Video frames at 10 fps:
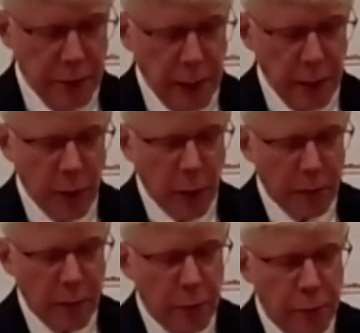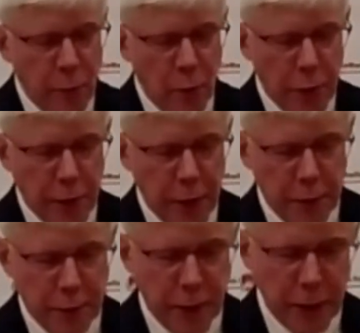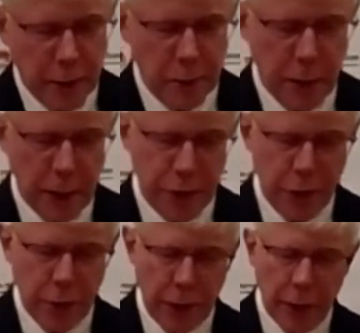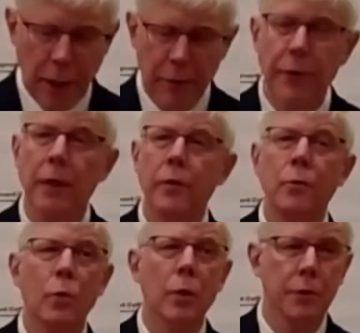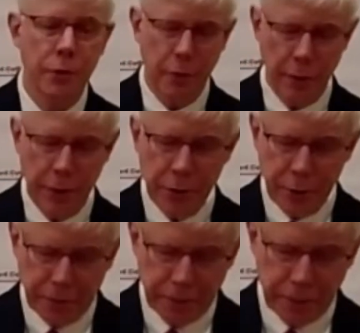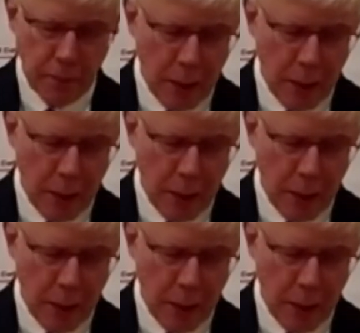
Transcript: Tonight we offer the fourth and final lecture in our Faith and Work series.